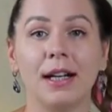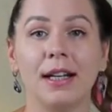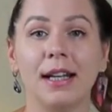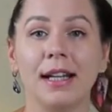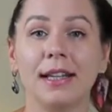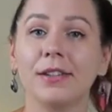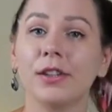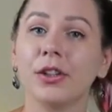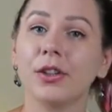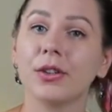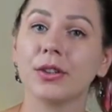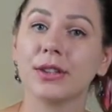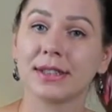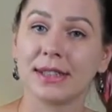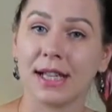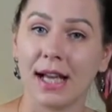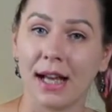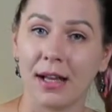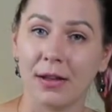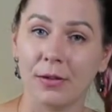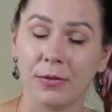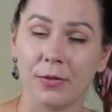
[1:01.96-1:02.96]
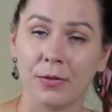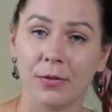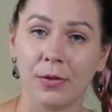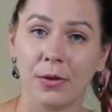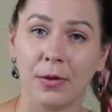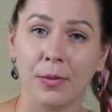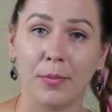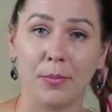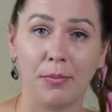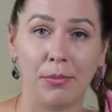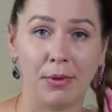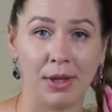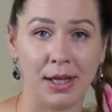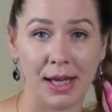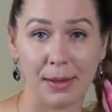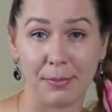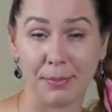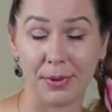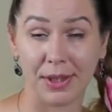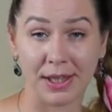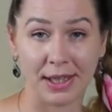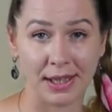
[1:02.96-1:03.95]
let yourself be
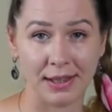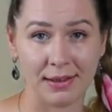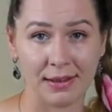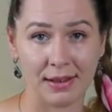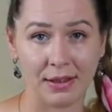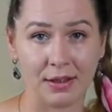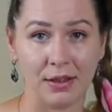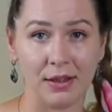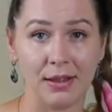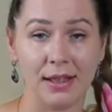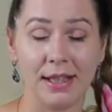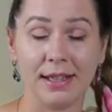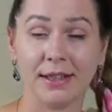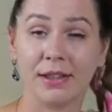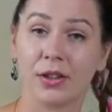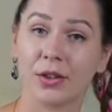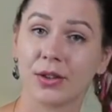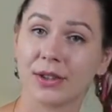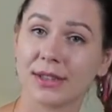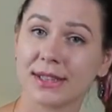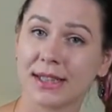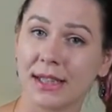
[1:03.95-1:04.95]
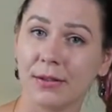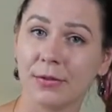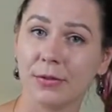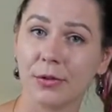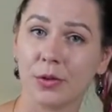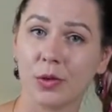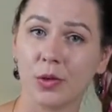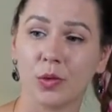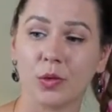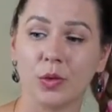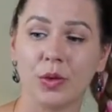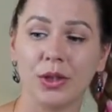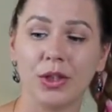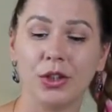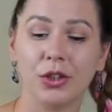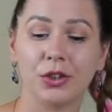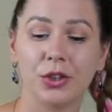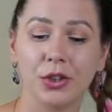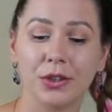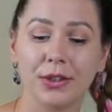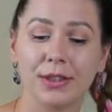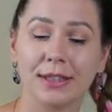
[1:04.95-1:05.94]
a beginner. Let yourself to
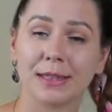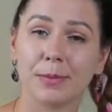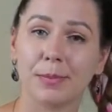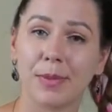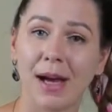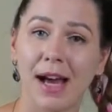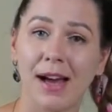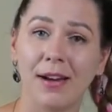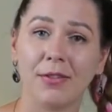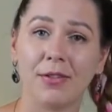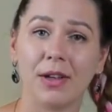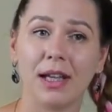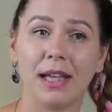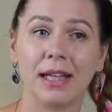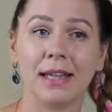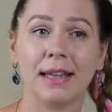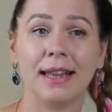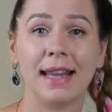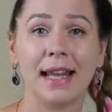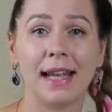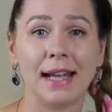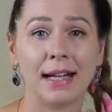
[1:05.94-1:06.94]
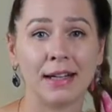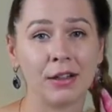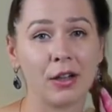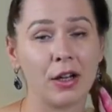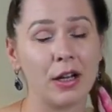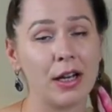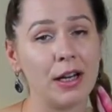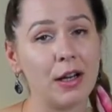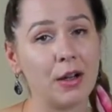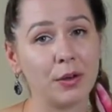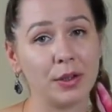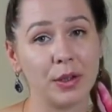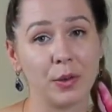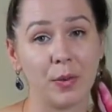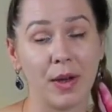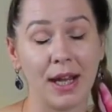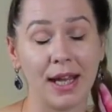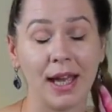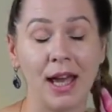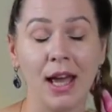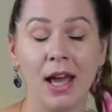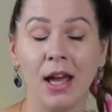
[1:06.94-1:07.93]
enjoy this path and learn along the
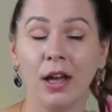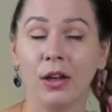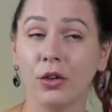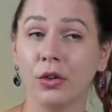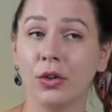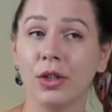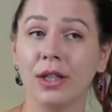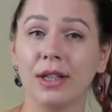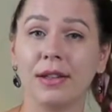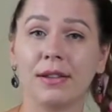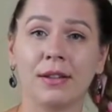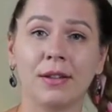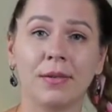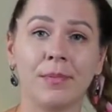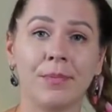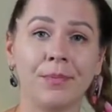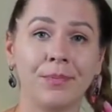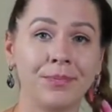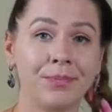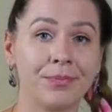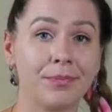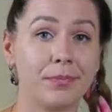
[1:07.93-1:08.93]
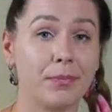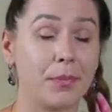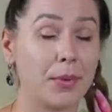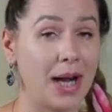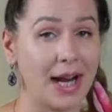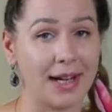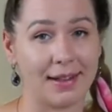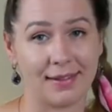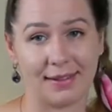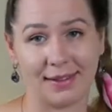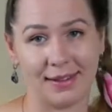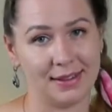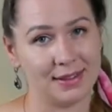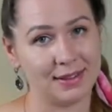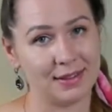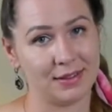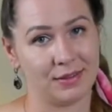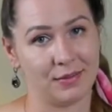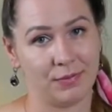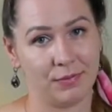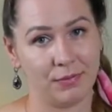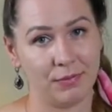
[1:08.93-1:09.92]
way. You need
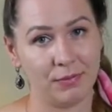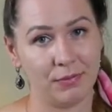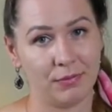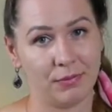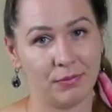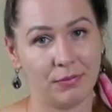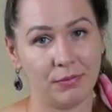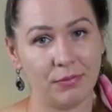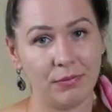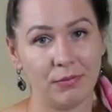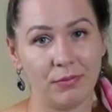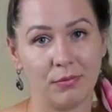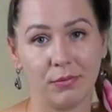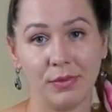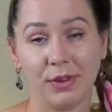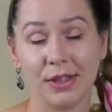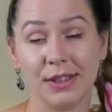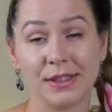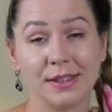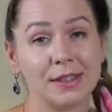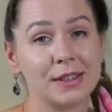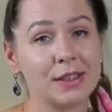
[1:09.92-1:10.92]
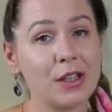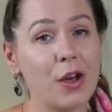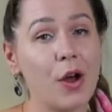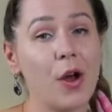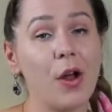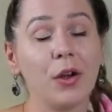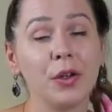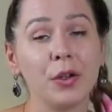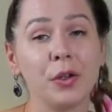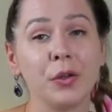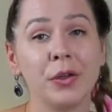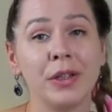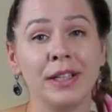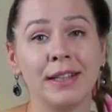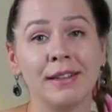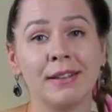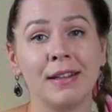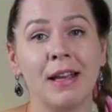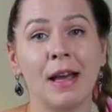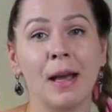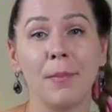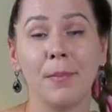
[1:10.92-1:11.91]
practice. This is all you
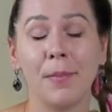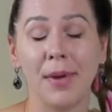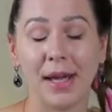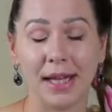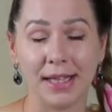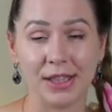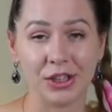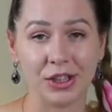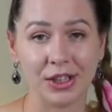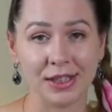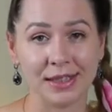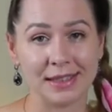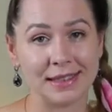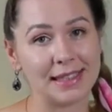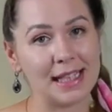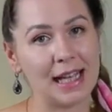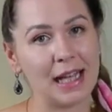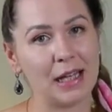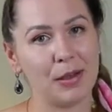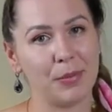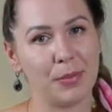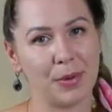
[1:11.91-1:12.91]
need, patience and